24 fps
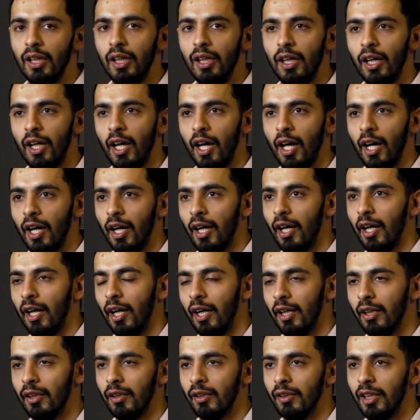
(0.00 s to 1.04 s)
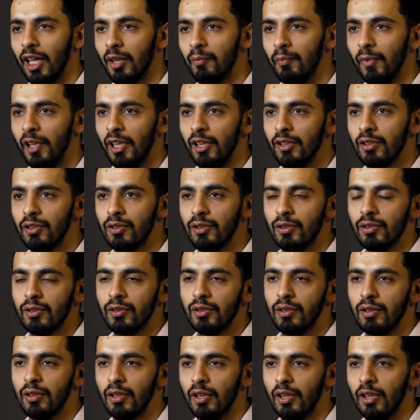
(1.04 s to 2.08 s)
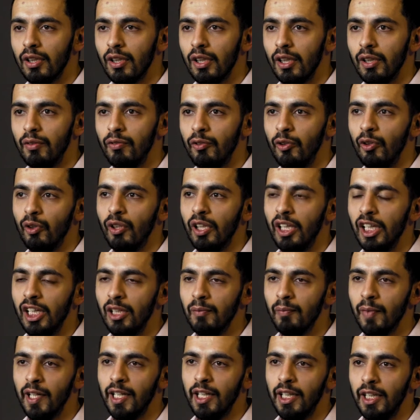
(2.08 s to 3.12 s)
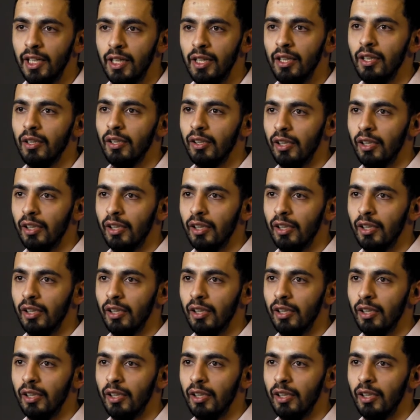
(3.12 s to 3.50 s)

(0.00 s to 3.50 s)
and that means if you need money,